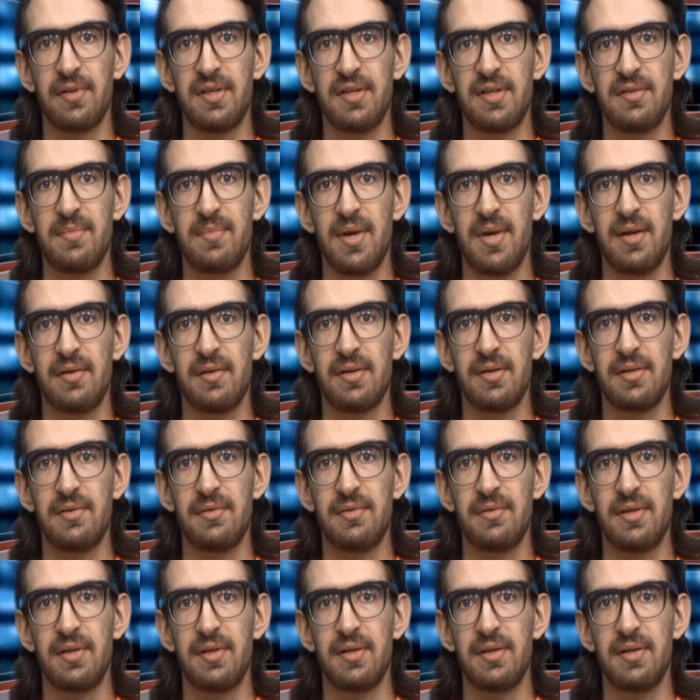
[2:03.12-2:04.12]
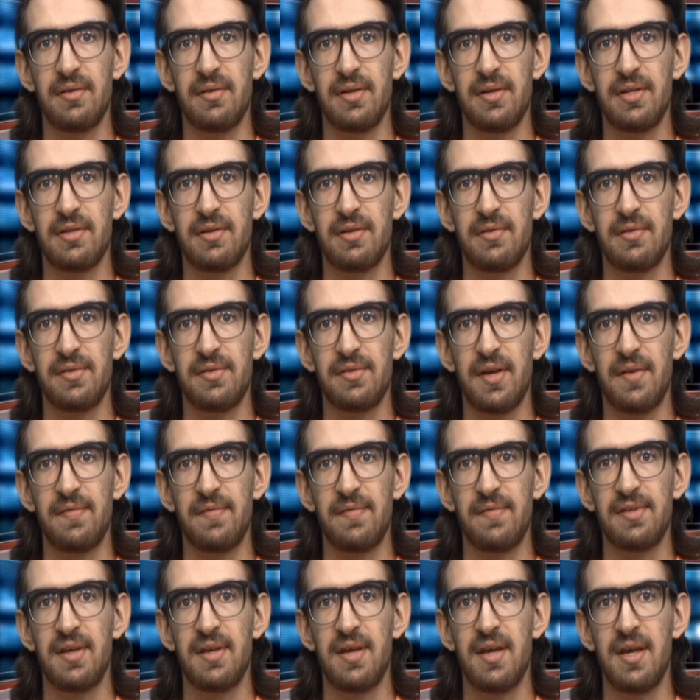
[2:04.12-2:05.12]
referred this matter to the Attorney
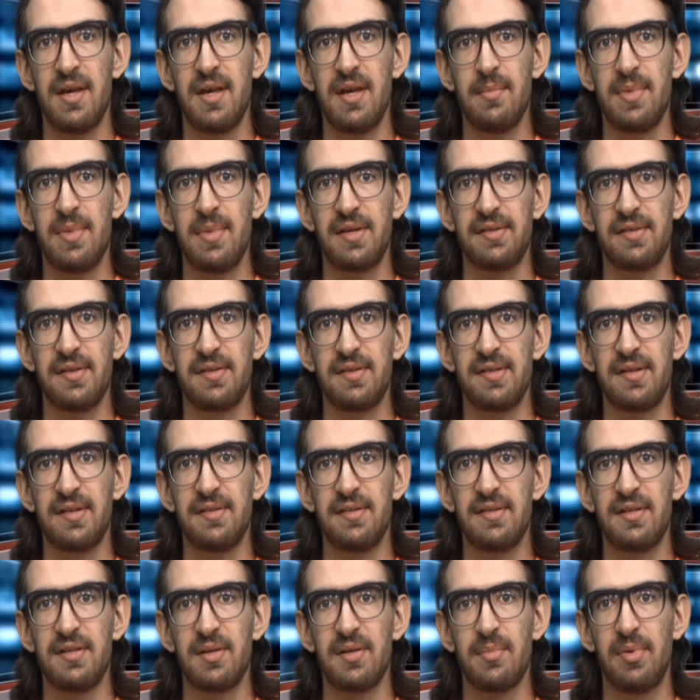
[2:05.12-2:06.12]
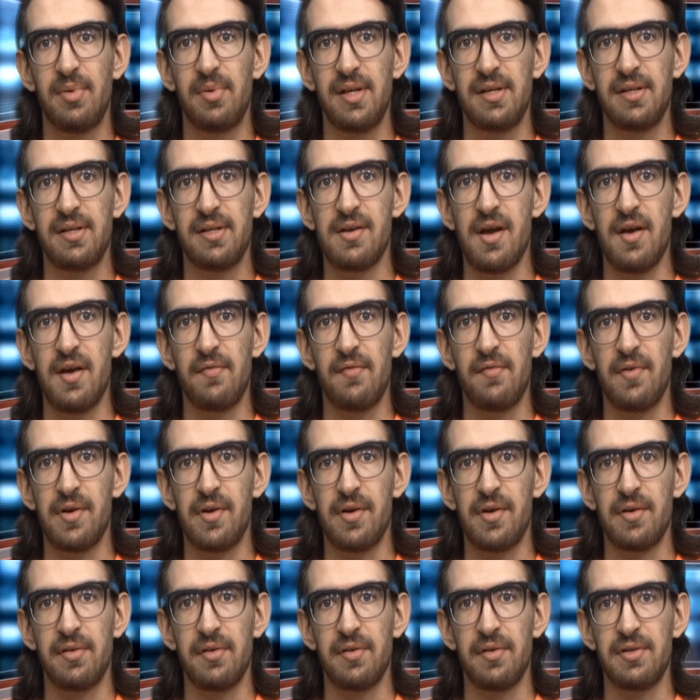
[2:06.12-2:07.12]
General's office because a citizen complaint did
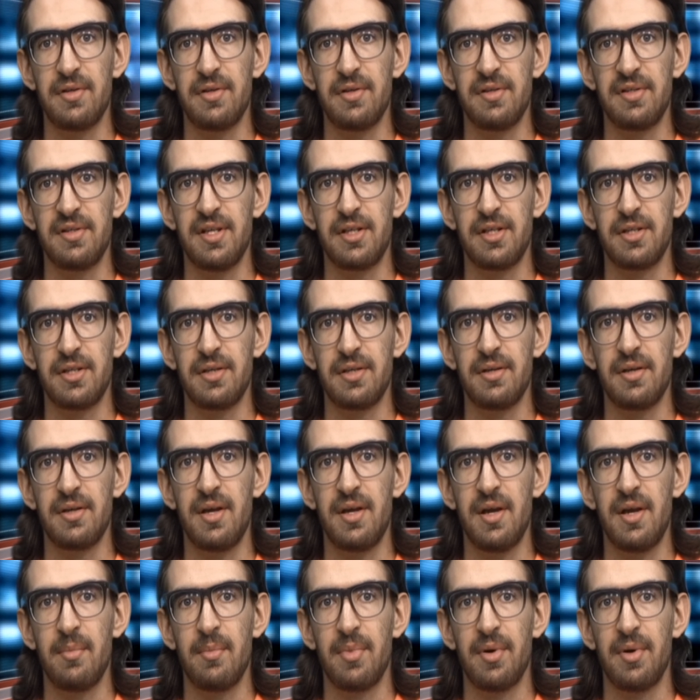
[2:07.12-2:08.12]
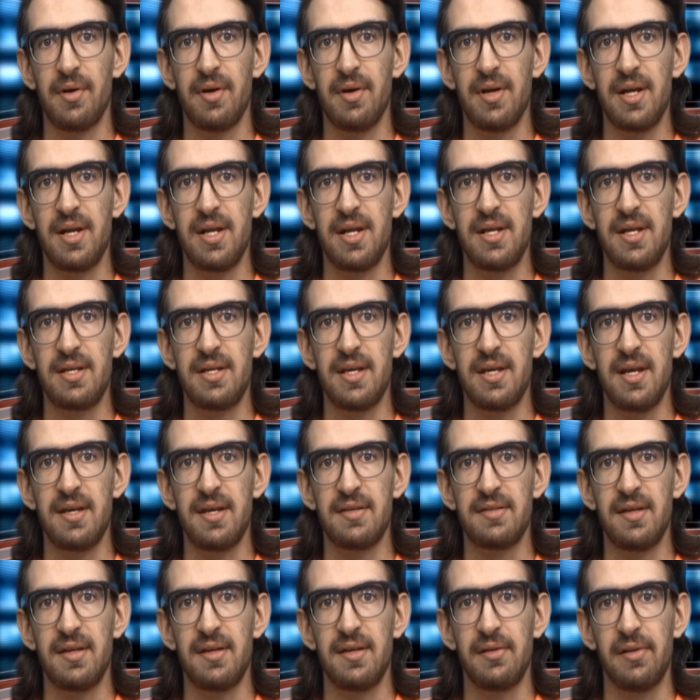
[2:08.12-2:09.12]
not fall under their jurisdiction per a
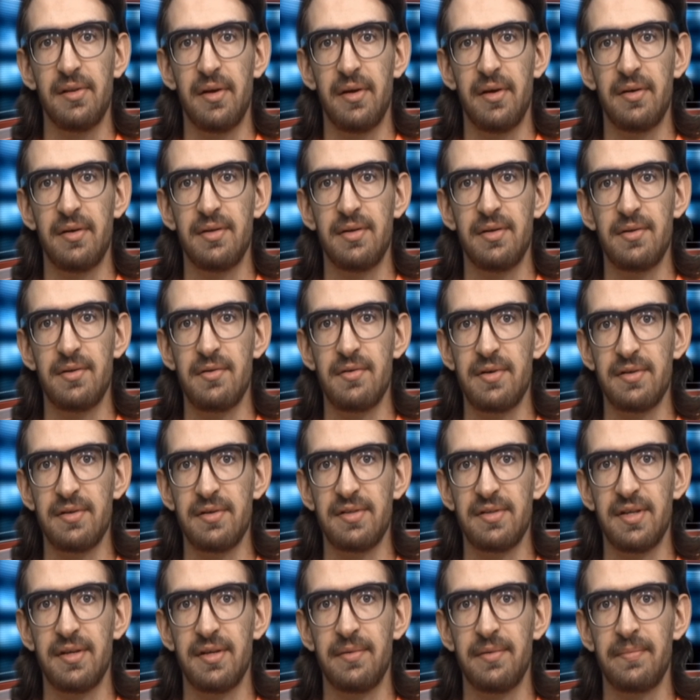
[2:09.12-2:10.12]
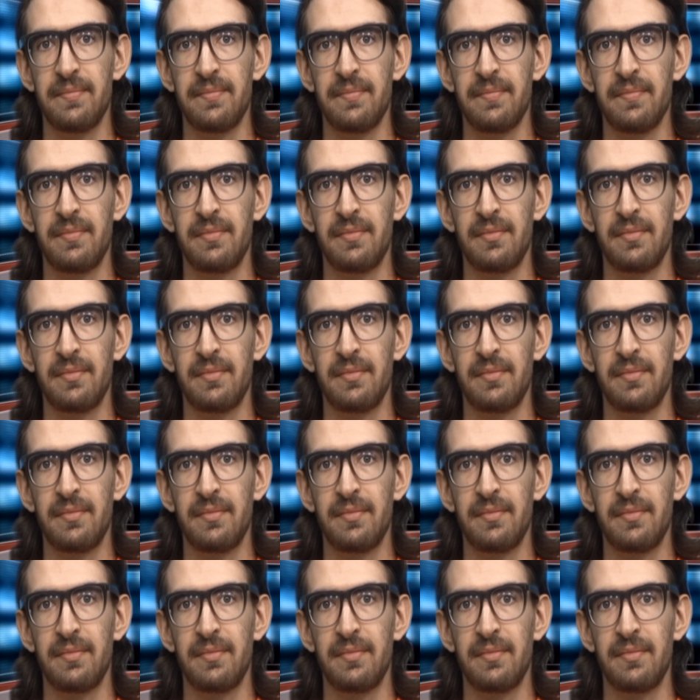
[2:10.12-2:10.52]
KSA law, DeNoyer said.